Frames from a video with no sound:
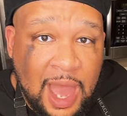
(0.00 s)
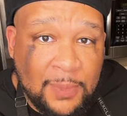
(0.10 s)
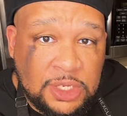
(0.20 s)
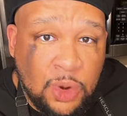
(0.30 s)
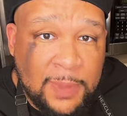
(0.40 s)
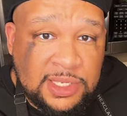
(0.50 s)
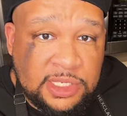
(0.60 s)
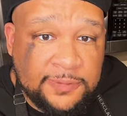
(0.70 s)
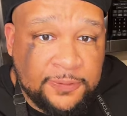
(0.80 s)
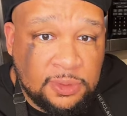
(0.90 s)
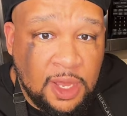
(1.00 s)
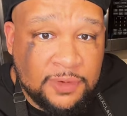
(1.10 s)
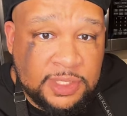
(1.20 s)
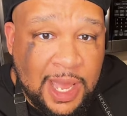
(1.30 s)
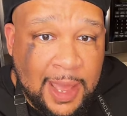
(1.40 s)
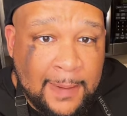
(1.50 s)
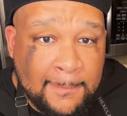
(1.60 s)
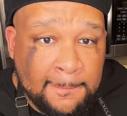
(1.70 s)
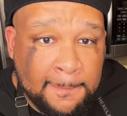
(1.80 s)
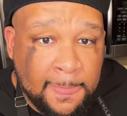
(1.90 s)
in the comments. Where my seafood lovers
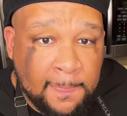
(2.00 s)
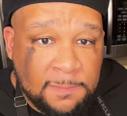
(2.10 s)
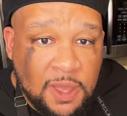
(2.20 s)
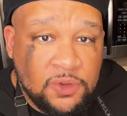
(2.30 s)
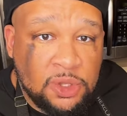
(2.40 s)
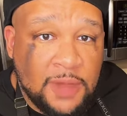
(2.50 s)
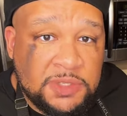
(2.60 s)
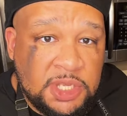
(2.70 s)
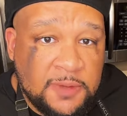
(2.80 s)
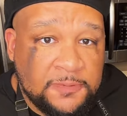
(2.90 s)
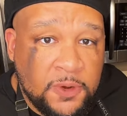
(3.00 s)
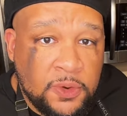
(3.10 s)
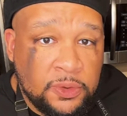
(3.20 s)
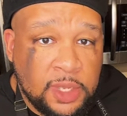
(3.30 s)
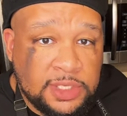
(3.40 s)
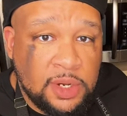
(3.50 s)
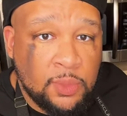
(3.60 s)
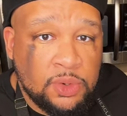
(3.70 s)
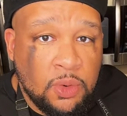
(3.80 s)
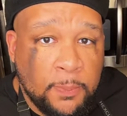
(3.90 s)
at? If you love seafood, because I
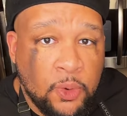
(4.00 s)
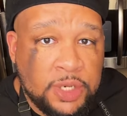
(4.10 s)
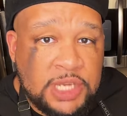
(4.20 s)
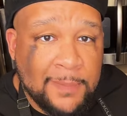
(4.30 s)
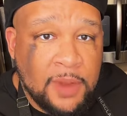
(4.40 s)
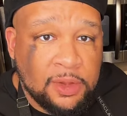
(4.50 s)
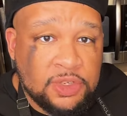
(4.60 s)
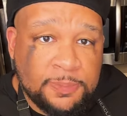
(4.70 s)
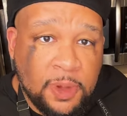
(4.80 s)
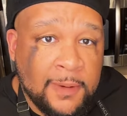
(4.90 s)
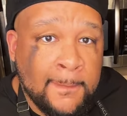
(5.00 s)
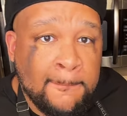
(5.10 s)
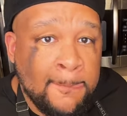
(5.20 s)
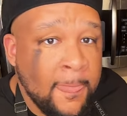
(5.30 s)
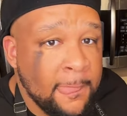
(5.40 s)
know we're doing pork chop nuggets, but